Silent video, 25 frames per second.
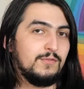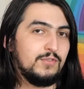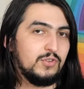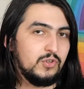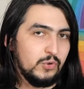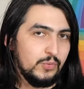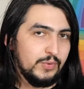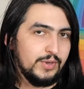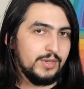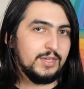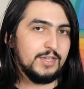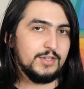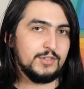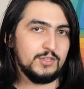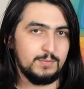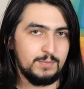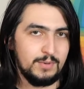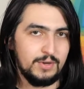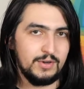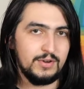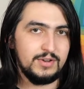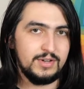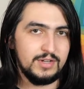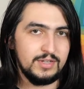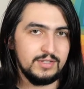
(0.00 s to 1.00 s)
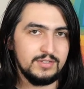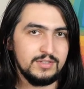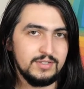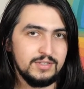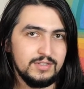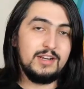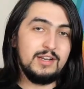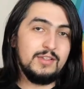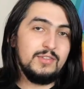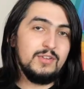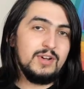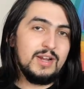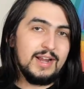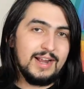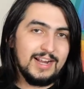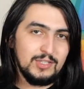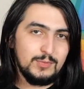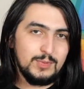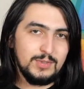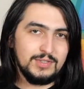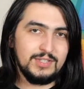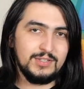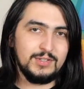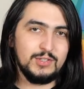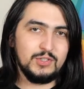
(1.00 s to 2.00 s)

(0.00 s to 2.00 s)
viewing experience. And another aspect